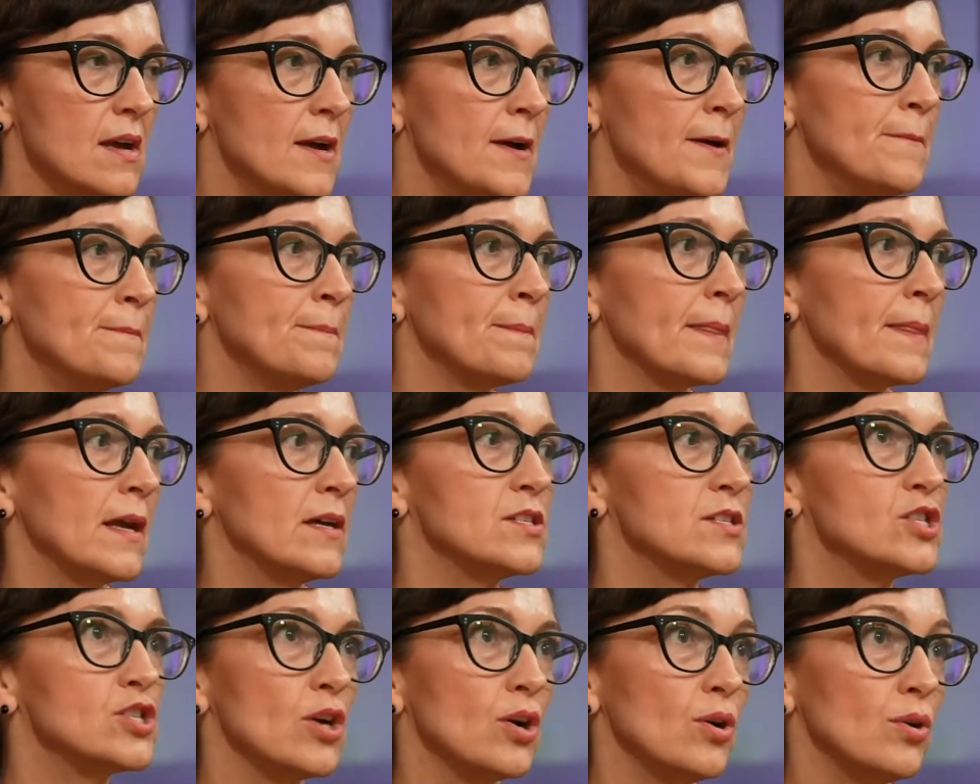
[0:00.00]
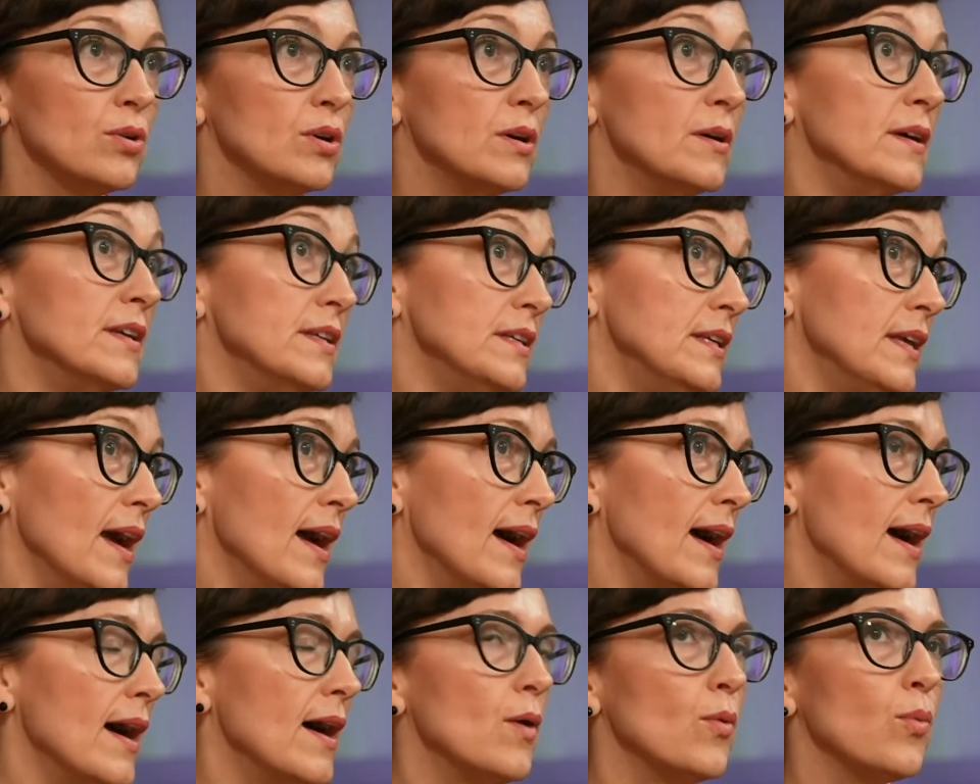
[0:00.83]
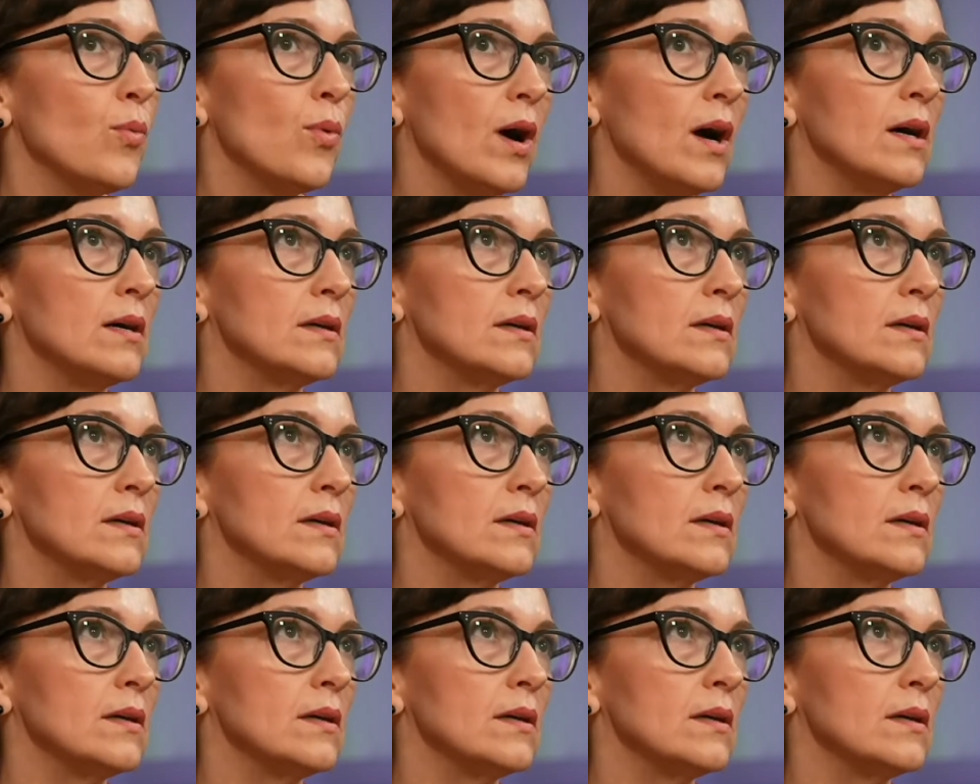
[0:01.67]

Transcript: Sometimes so yeah, well